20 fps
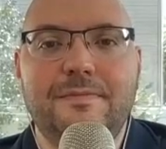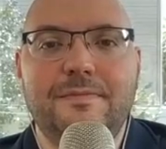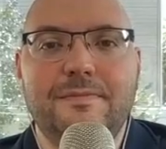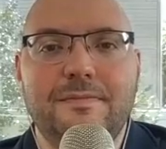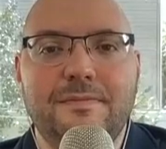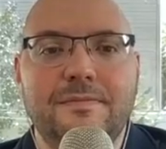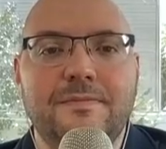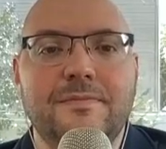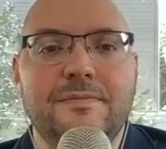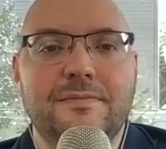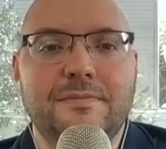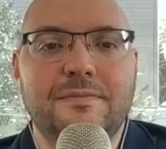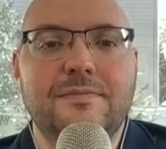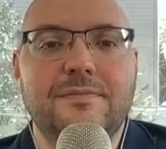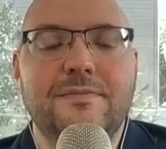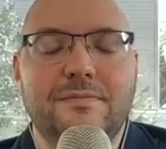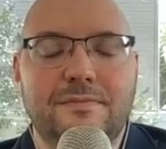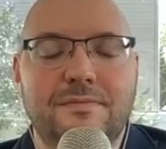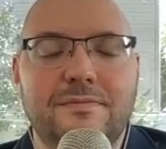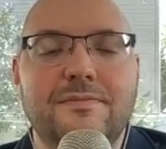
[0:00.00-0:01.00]

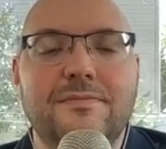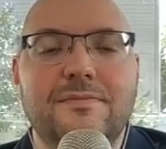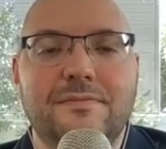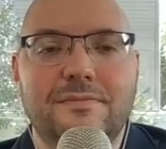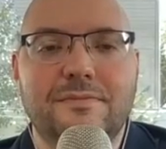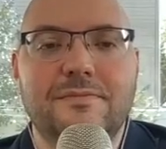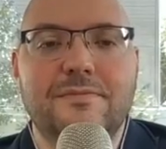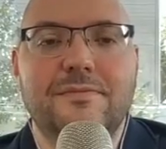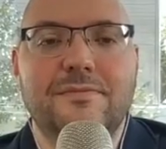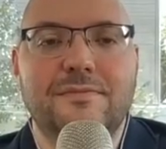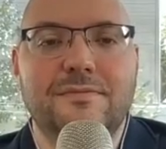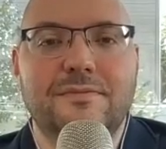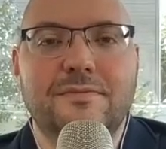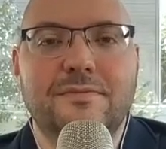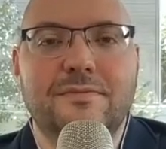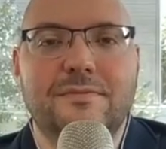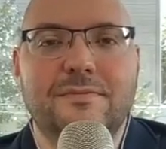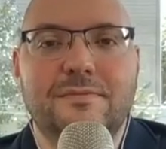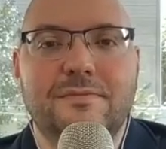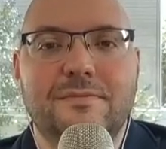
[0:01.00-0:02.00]

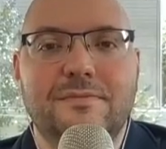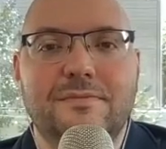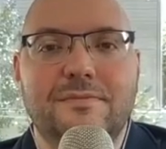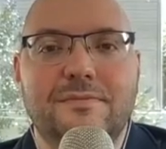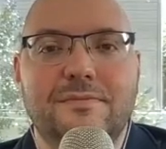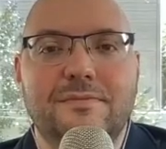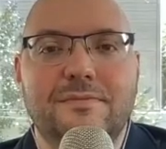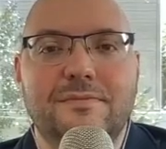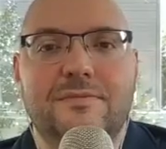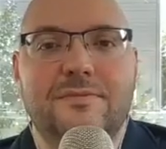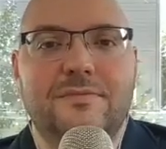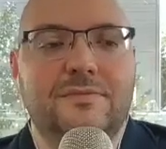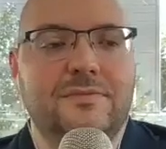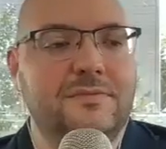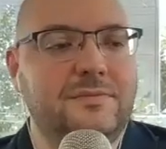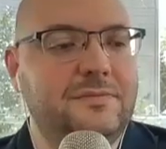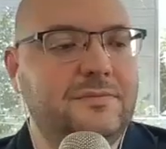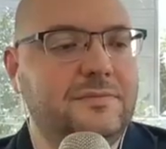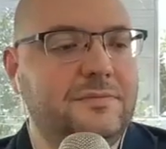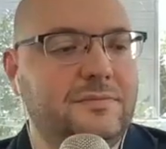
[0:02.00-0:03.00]

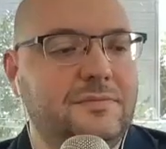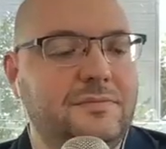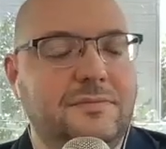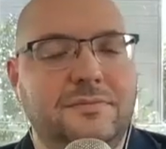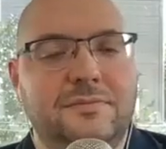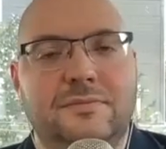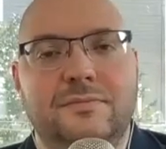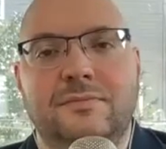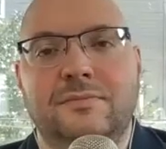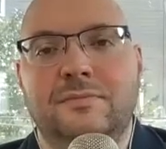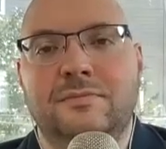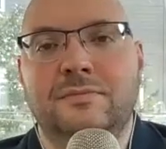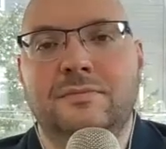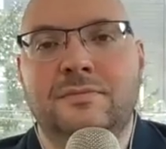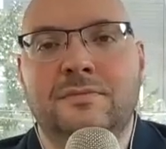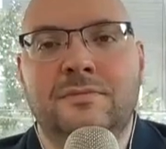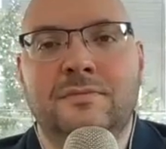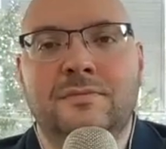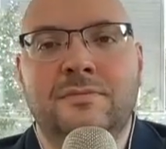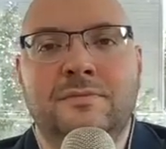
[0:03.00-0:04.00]

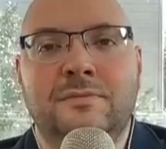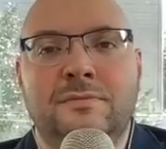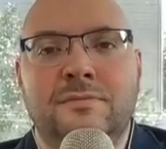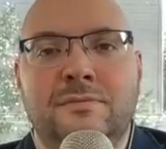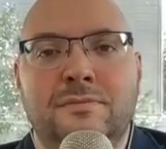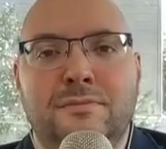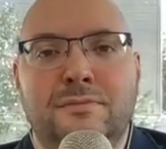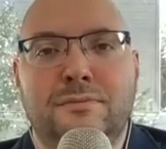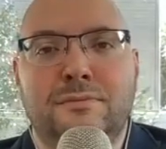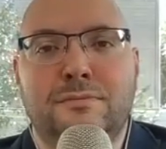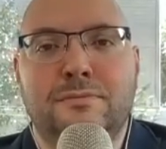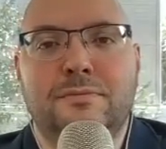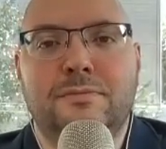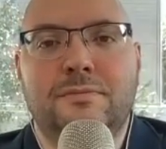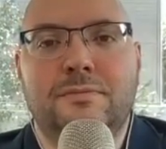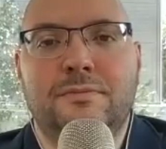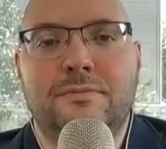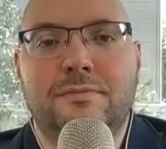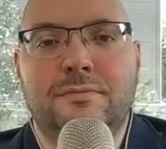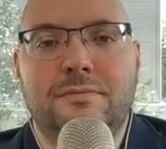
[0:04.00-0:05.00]

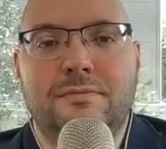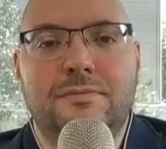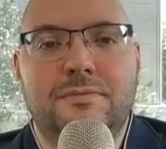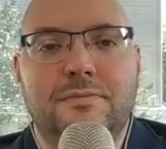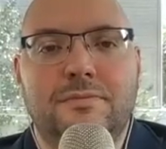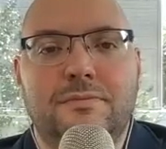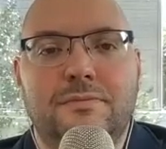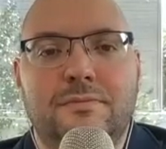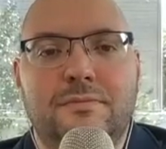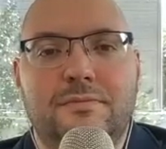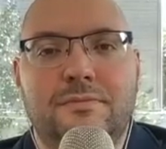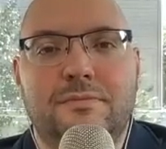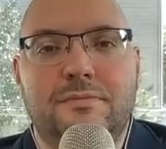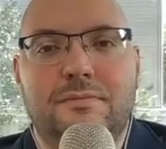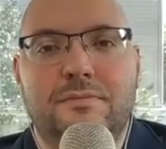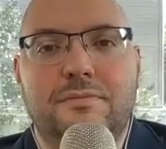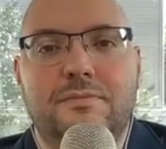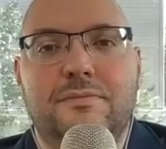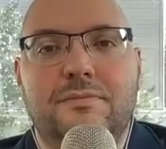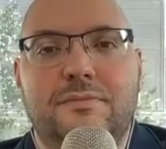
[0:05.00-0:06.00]

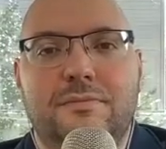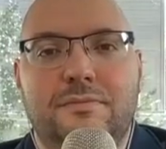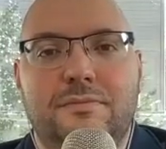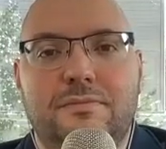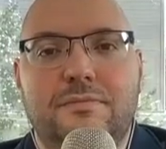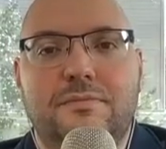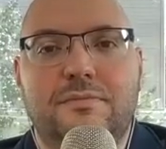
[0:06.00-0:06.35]
(silent)